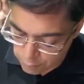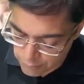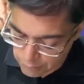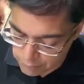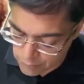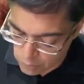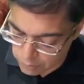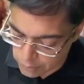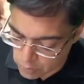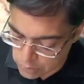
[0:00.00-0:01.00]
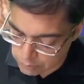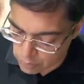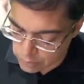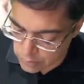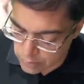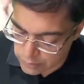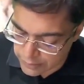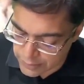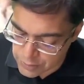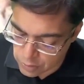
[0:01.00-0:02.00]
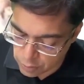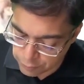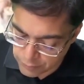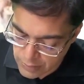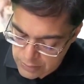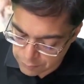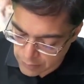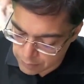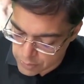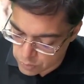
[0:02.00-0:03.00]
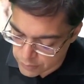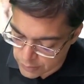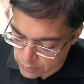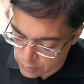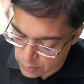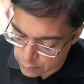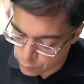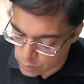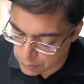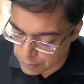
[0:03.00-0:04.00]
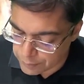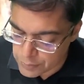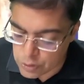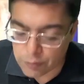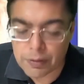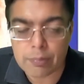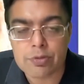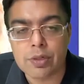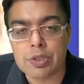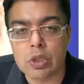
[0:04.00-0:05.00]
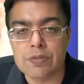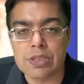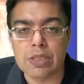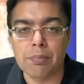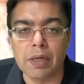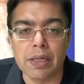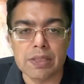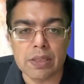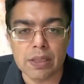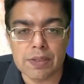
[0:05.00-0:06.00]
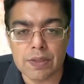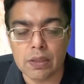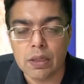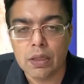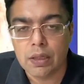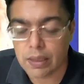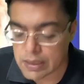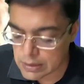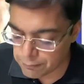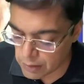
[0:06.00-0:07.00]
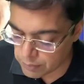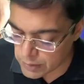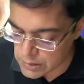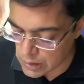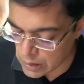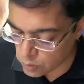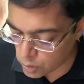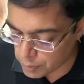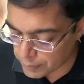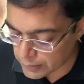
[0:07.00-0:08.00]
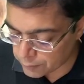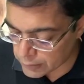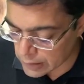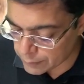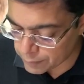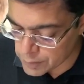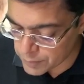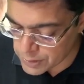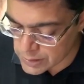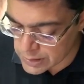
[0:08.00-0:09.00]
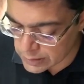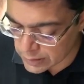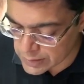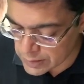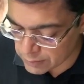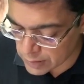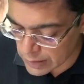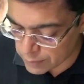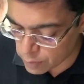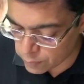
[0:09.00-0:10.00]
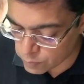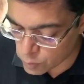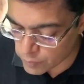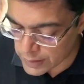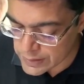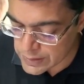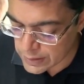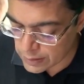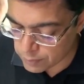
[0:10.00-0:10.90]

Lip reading: Whenever we are going to be talking about the detection of elastin fibers over here, for the purpose of demonstration of cystic medial degeneration, elastin fibers are going to be picked up with the help of a special stain that is given the name of Movart stain.